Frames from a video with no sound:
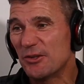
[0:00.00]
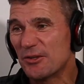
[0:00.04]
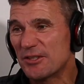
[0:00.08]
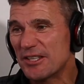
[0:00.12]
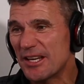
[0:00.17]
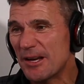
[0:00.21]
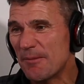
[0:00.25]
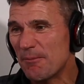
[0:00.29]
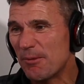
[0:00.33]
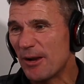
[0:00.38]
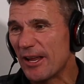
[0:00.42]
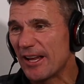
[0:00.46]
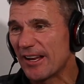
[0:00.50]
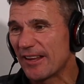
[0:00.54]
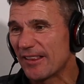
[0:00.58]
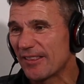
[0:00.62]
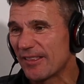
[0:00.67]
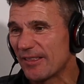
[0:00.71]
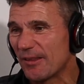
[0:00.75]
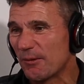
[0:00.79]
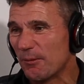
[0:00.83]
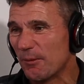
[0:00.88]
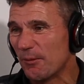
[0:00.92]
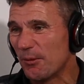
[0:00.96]
downplaying
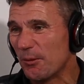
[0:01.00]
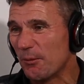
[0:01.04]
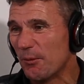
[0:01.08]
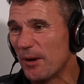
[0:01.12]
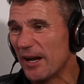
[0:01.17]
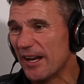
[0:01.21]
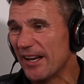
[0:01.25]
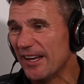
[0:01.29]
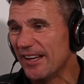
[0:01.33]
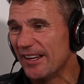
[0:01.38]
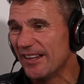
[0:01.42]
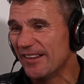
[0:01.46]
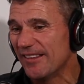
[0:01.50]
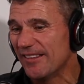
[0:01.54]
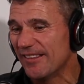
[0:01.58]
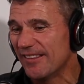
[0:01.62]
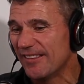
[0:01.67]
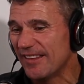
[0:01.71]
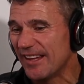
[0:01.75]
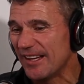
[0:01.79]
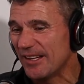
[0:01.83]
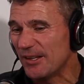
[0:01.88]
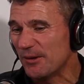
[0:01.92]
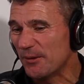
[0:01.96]
the way
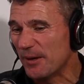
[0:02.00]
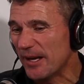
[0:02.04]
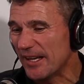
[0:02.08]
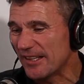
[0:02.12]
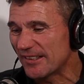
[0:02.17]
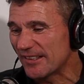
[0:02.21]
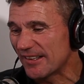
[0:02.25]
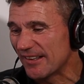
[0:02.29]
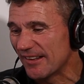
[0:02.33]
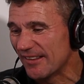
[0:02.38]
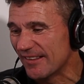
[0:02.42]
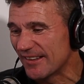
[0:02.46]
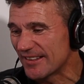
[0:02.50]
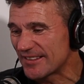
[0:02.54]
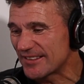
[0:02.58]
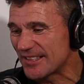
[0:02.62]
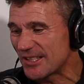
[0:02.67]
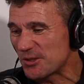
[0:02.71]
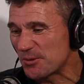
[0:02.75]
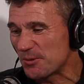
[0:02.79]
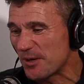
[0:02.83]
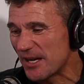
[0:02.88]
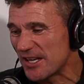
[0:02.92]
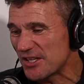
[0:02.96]
that you acted in the
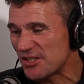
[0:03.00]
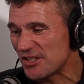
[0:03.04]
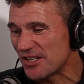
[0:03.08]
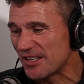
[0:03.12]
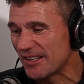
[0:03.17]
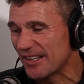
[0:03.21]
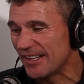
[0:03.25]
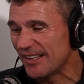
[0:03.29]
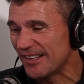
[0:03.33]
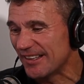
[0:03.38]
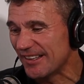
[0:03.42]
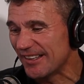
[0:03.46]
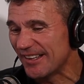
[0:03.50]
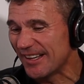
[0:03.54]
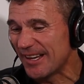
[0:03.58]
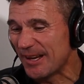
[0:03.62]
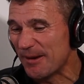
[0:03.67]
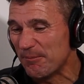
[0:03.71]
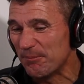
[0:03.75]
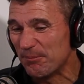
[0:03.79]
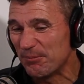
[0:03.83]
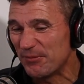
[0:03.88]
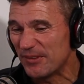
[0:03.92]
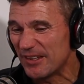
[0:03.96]
situation, and
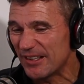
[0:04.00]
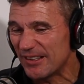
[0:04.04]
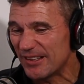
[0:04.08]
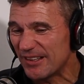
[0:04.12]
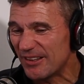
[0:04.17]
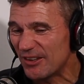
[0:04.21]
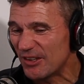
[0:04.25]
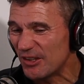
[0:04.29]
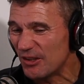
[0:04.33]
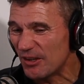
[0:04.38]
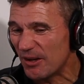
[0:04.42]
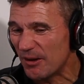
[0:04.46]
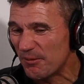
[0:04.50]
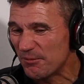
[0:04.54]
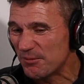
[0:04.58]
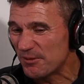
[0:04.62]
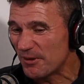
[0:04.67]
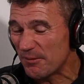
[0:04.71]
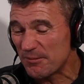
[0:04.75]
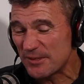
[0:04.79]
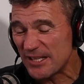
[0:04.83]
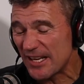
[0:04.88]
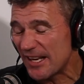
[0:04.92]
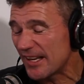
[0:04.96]

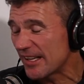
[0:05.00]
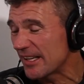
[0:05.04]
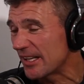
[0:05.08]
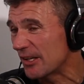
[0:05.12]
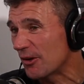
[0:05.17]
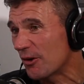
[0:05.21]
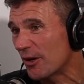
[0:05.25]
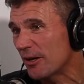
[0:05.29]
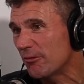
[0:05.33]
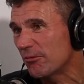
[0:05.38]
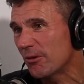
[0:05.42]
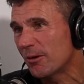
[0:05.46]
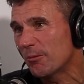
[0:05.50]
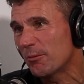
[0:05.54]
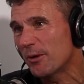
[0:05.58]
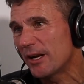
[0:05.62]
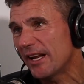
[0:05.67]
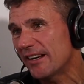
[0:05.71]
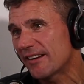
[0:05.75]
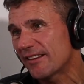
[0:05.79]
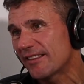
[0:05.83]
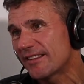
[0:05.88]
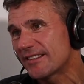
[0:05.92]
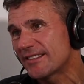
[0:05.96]
I'm telling you, not everyone would
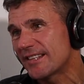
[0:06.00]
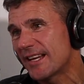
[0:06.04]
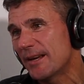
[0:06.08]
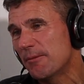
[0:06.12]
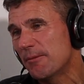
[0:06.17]
act the same